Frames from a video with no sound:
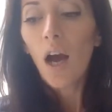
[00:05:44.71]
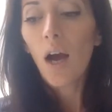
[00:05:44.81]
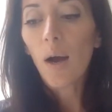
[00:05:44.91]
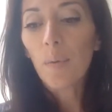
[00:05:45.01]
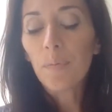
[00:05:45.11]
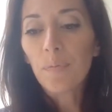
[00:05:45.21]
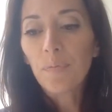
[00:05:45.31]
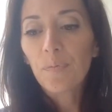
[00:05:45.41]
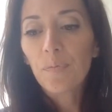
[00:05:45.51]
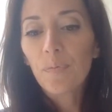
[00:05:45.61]
I'm
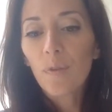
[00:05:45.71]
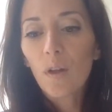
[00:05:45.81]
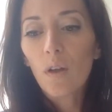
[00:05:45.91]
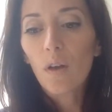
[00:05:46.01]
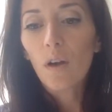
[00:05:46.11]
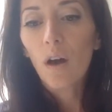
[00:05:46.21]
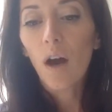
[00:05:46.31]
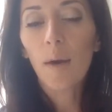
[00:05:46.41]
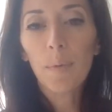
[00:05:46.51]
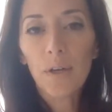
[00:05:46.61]

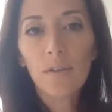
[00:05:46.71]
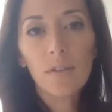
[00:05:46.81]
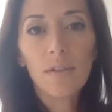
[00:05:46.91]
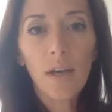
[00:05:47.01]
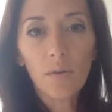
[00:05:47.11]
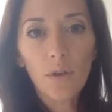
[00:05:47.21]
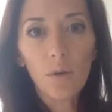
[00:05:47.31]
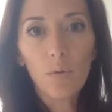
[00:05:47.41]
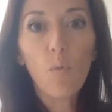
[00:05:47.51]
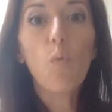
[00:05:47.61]
here to tell
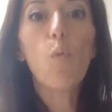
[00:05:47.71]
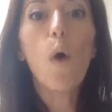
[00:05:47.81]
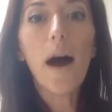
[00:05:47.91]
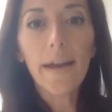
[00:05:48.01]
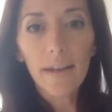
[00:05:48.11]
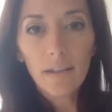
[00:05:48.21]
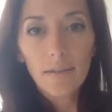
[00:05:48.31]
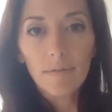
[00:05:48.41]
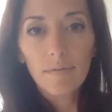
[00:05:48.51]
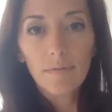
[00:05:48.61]
you why.
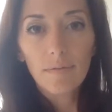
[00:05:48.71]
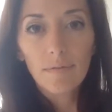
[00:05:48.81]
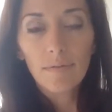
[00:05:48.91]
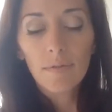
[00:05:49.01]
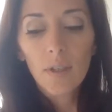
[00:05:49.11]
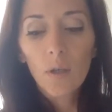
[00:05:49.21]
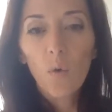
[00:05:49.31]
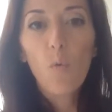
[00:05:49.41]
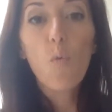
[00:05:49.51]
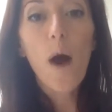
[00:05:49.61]

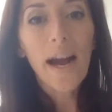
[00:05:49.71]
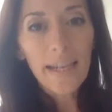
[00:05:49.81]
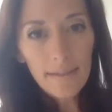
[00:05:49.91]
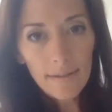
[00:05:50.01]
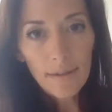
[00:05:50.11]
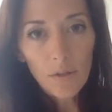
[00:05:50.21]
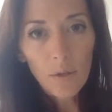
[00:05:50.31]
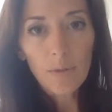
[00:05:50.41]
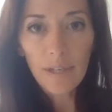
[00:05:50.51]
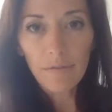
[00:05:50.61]
Why is this
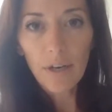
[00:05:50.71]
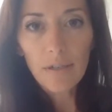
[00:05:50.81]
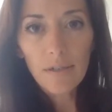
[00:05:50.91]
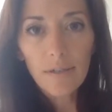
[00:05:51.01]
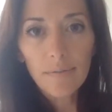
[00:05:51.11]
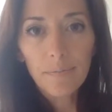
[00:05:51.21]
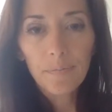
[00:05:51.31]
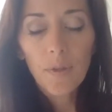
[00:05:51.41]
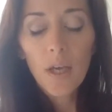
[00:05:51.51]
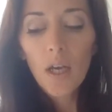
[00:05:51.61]
so different?
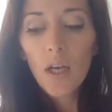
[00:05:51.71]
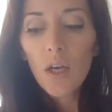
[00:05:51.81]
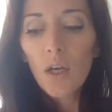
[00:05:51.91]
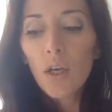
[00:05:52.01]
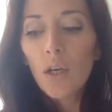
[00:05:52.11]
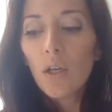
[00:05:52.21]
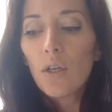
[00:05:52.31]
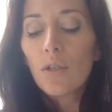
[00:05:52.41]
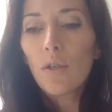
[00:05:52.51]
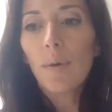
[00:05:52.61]

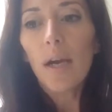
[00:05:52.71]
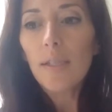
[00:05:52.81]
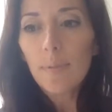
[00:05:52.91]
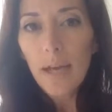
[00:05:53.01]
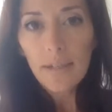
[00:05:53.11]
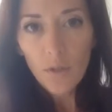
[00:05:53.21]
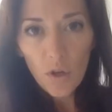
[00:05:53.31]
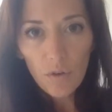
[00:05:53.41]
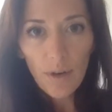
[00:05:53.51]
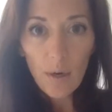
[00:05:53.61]
So my husband asked
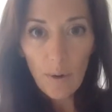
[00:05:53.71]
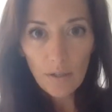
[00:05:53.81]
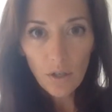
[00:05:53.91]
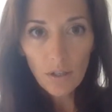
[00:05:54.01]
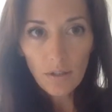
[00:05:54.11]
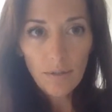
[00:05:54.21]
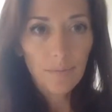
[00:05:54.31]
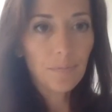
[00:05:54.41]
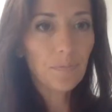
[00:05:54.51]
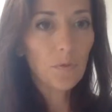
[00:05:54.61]
all the right questions,
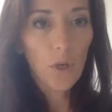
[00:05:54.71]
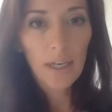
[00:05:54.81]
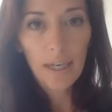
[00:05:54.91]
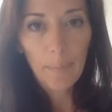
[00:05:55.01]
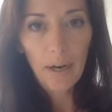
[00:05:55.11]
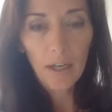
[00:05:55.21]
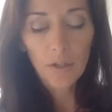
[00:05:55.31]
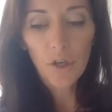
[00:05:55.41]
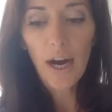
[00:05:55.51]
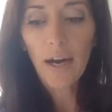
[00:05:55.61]
trying to get back on
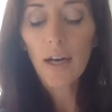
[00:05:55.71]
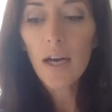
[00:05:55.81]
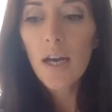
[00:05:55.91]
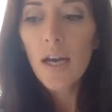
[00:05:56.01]
track.